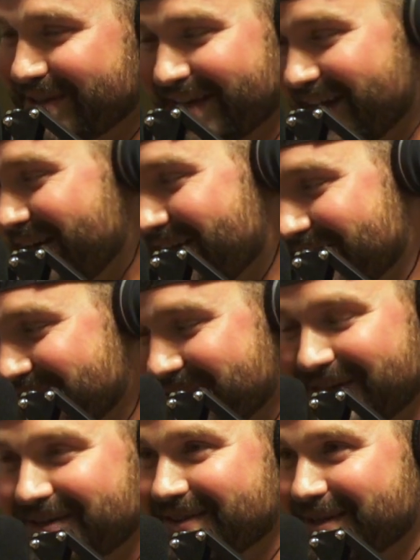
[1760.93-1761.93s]
Like I don't even
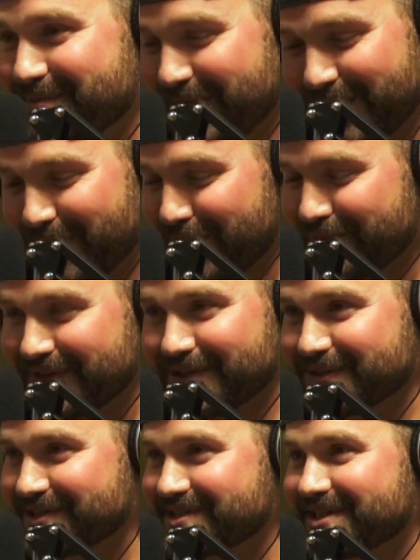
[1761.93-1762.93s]
know. Like probably wear
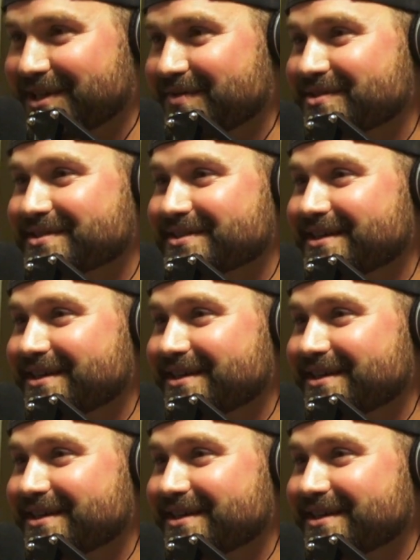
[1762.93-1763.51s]
fingerless gloves.